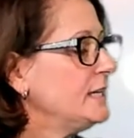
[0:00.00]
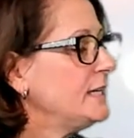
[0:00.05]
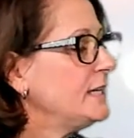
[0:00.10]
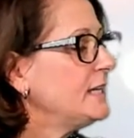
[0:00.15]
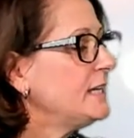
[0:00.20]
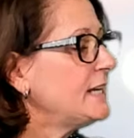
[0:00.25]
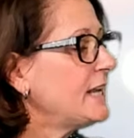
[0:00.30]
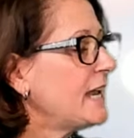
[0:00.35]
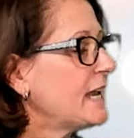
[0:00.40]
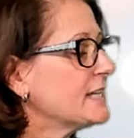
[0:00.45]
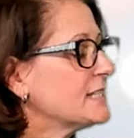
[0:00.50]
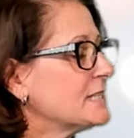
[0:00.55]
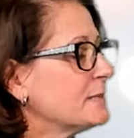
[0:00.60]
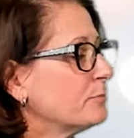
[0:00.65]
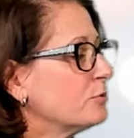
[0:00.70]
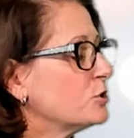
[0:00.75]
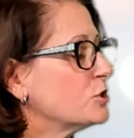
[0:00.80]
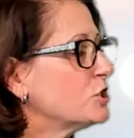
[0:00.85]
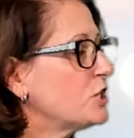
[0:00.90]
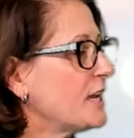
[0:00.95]
It has the
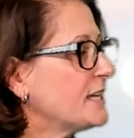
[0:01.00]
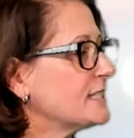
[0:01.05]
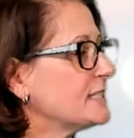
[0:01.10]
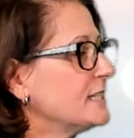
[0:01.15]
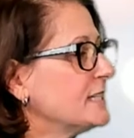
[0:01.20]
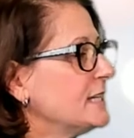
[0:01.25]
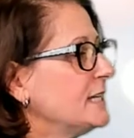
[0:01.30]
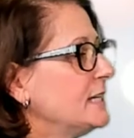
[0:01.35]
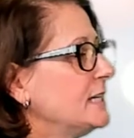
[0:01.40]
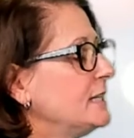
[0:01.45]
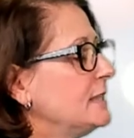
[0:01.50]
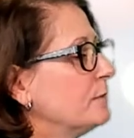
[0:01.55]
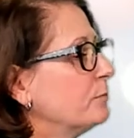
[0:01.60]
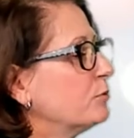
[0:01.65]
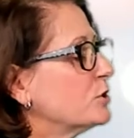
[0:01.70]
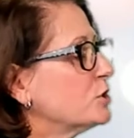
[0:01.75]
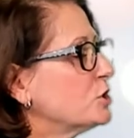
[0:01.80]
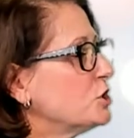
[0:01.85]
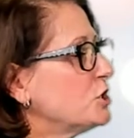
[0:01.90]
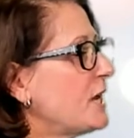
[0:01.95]
progestin in, and the
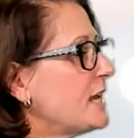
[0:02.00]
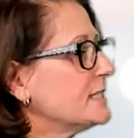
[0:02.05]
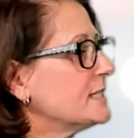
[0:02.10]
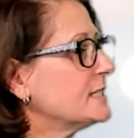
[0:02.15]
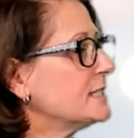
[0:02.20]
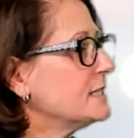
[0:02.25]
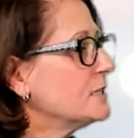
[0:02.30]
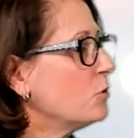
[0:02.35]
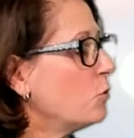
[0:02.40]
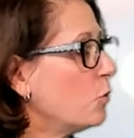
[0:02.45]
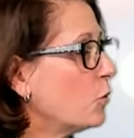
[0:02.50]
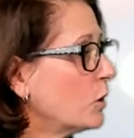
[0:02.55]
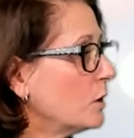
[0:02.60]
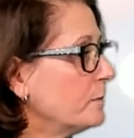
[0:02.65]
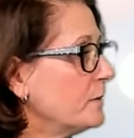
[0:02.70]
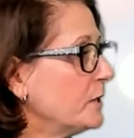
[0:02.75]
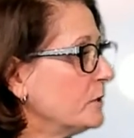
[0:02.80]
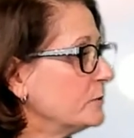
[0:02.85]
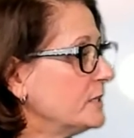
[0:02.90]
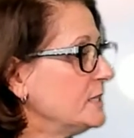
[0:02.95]
progestin
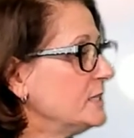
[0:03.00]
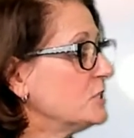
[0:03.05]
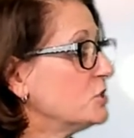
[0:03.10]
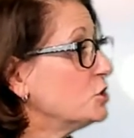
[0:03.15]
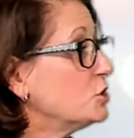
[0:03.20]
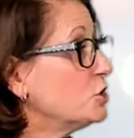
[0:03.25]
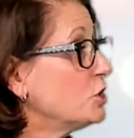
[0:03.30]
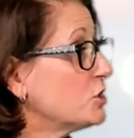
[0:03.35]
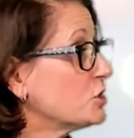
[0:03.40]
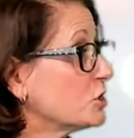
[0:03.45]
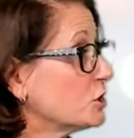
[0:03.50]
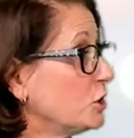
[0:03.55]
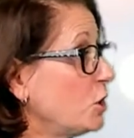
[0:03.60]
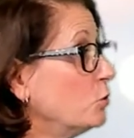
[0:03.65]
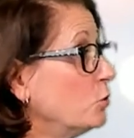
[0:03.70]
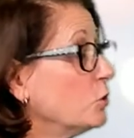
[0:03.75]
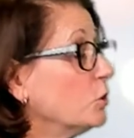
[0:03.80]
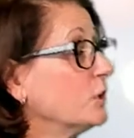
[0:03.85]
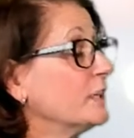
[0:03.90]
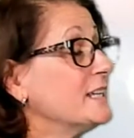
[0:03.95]
hormone is just
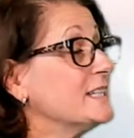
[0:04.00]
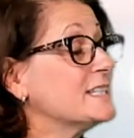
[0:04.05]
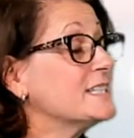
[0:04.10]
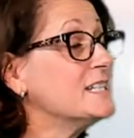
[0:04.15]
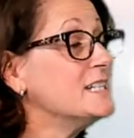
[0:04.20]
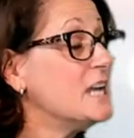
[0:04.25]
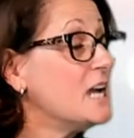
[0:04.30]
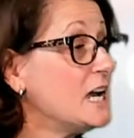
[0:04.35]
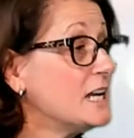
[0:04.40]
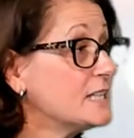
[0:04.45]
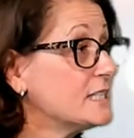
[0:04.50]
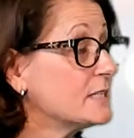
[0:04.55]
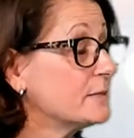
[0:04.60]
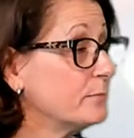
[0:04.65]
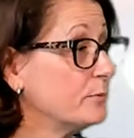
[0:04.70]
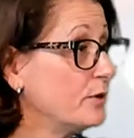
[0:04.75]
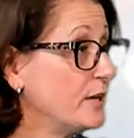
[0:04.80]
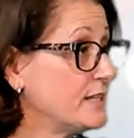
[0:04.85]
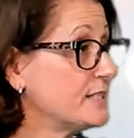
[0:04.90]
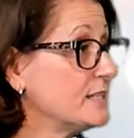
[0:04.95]
local. It's not
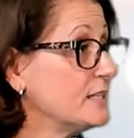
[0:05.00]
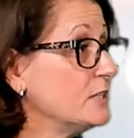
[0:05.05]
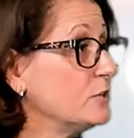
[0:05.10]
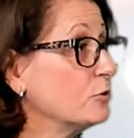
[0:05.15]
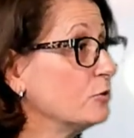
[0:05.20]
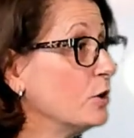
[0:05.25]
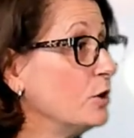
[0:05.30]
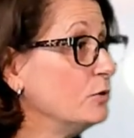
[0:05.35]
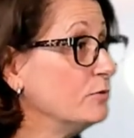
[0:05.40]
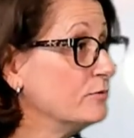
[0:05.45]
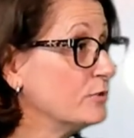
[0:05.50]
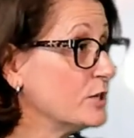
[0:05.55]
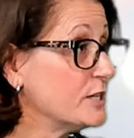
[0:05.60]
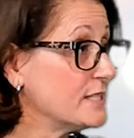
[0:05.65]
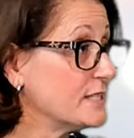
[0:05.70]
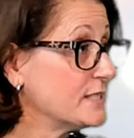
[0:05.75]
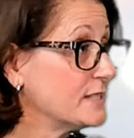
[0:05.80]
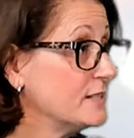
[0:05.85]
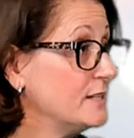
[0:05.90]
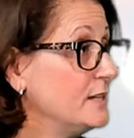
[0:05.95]
suppressing your
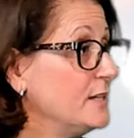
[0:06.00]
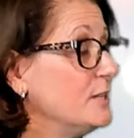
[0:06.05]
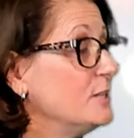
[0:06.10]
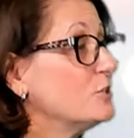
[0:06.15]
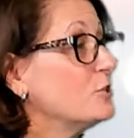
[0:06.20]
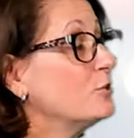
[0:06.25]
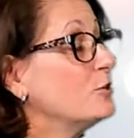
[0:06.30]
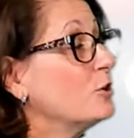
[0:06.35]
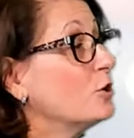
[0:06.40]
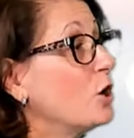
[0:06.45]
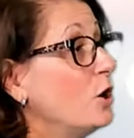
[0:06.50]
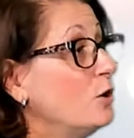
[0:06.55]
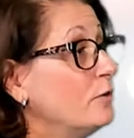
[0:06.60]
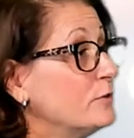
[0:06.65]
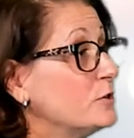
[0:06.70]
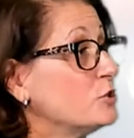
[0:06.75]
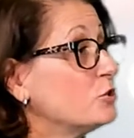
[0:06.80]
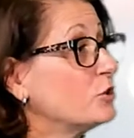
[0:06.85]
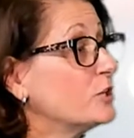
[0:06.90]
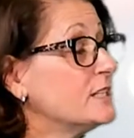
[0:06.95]
ovaries. So your
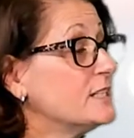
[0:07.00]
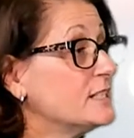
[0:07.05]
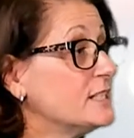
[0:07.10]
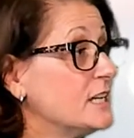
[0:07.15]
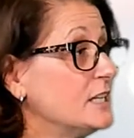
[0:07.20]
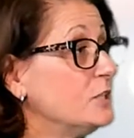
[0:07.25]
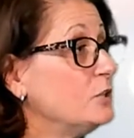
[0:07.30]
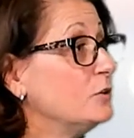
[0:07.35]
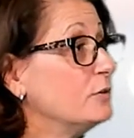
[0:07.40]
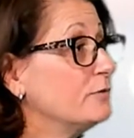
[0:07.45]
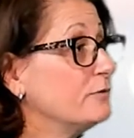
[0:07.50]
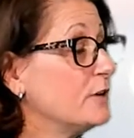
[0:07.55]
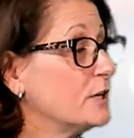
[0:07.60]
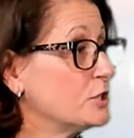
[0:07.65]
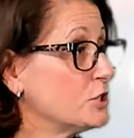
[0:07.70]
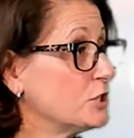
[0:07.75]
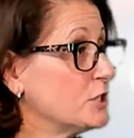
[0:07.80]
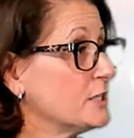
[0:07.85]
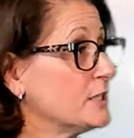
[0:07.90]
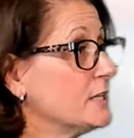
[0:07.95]
ovaries will continue to
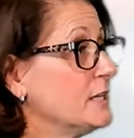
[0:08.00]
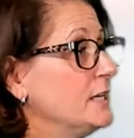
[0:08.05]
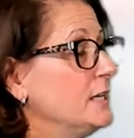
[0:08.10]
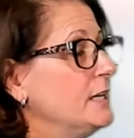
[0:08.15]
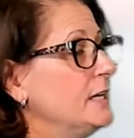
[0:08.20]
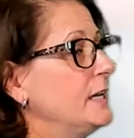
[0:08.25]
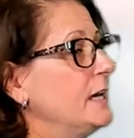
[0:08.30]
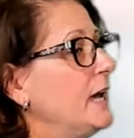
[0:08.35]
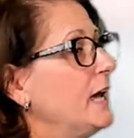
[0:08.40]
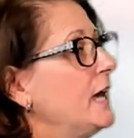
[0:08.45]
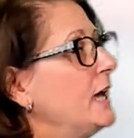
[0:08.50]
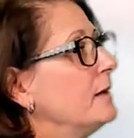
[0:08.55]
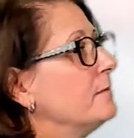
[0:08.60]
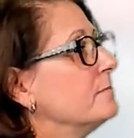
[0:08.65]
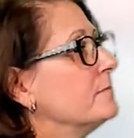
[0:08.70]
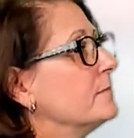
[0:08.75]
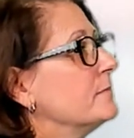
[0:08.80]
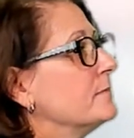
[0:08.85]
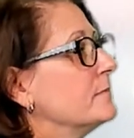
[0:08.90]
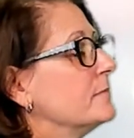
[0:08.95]
function.
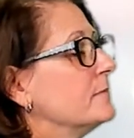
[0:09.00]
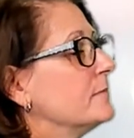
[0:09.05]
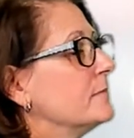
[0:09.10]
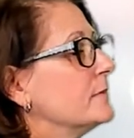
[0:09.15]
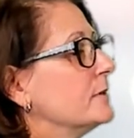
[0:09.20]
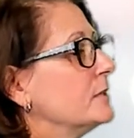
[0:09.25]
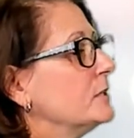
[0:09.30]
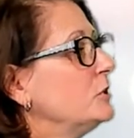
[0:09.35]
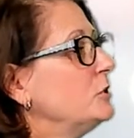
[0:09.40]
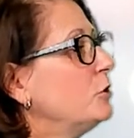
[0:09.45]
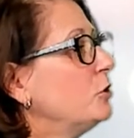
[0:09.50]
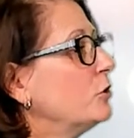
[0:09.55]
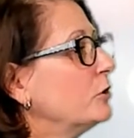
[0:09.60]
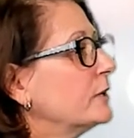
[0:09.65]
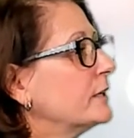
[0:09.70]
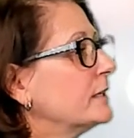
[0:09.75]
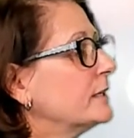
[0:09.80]
You'll